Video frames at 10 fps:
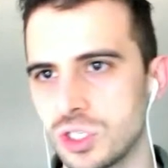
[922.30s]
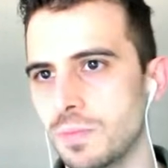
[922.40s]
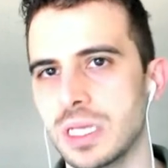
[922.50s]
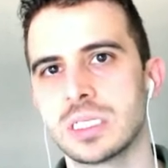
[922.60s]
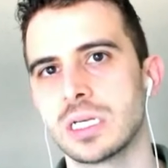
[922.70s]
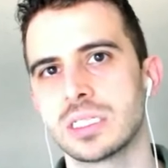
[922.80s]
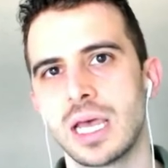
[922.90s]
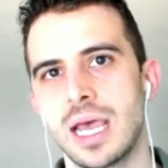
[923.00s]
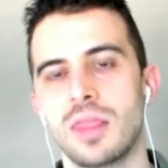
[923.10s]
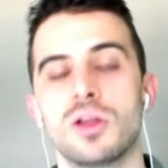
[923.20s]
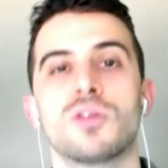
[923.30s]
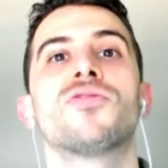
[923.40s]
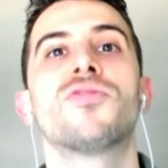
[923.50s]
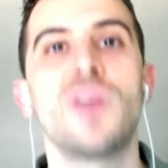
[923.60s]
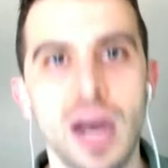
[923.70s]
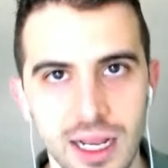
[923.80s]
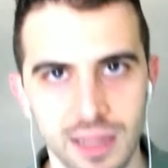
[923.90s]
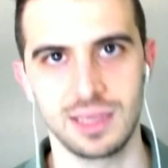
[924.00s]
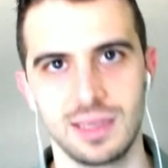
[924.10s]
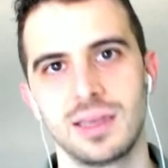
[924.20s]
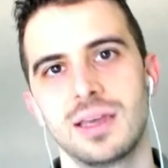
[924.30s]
business, and they're finally